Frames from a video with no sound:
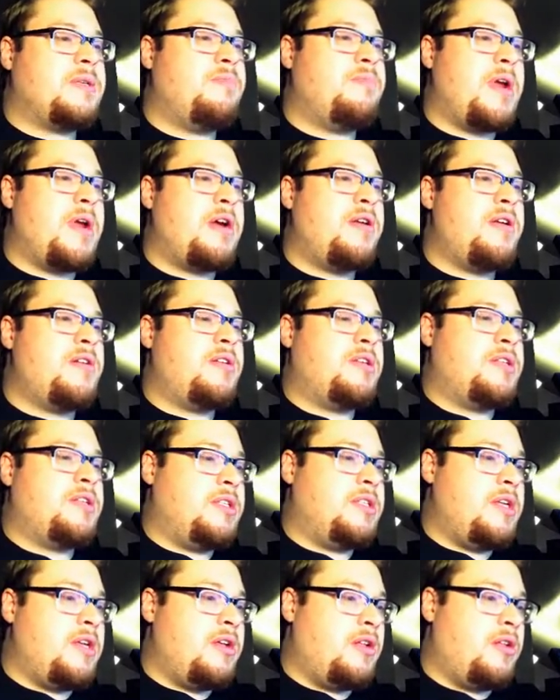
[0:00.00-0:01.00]
Barrier
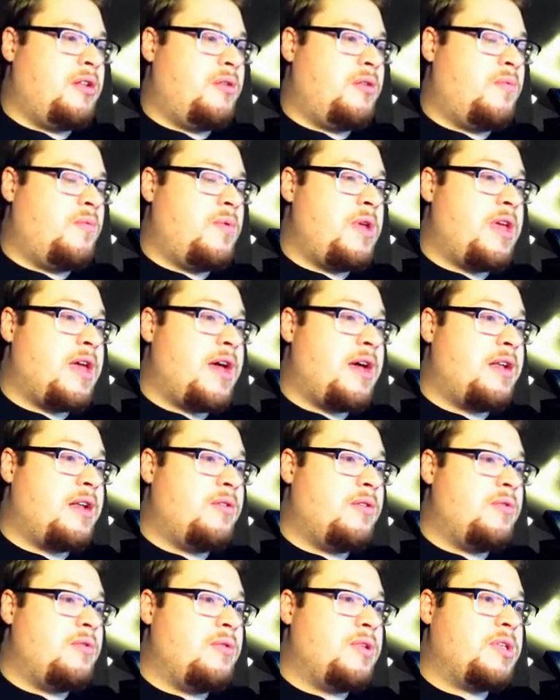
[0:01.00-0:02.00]
Seal. We
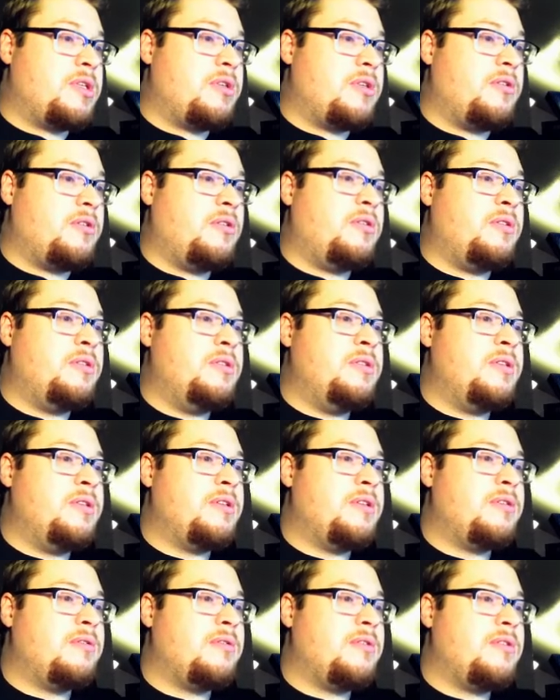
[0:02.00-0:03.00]
got, ooh, this little
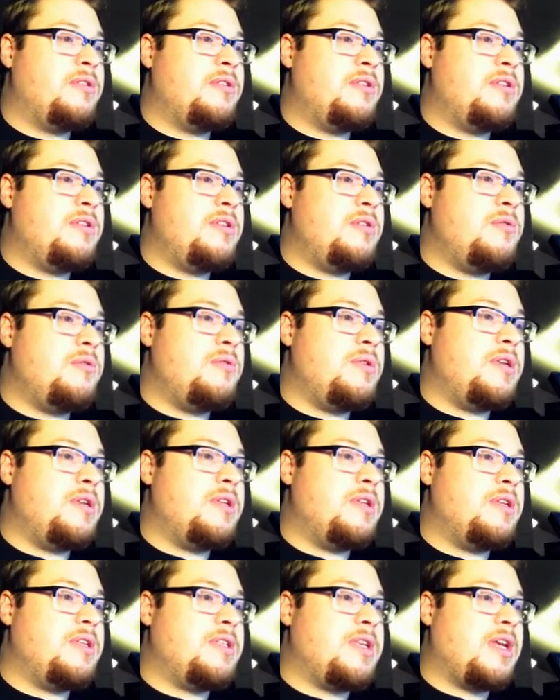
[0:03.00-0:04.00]

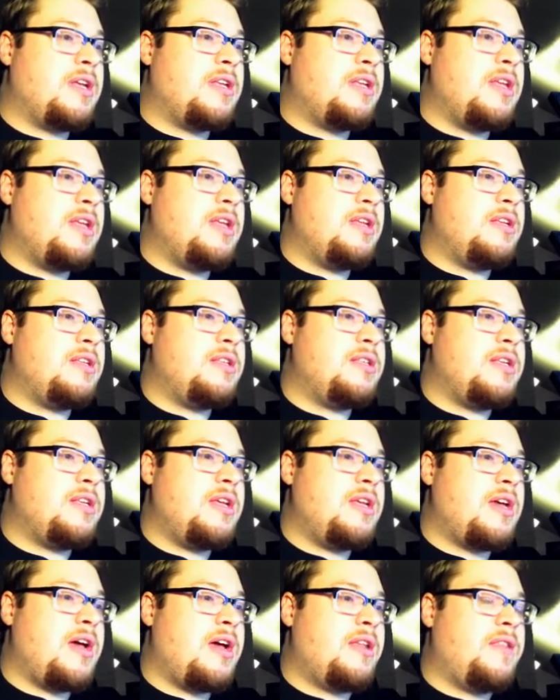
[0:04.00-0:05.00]
dude,
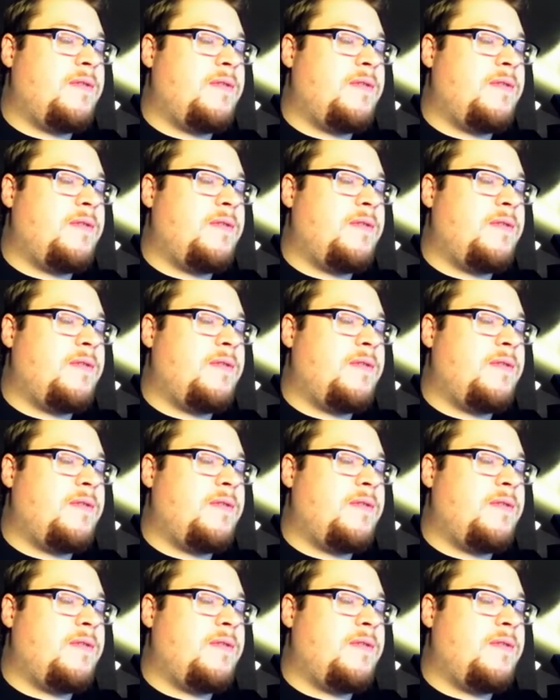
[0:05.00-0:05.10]
Zengingzia, the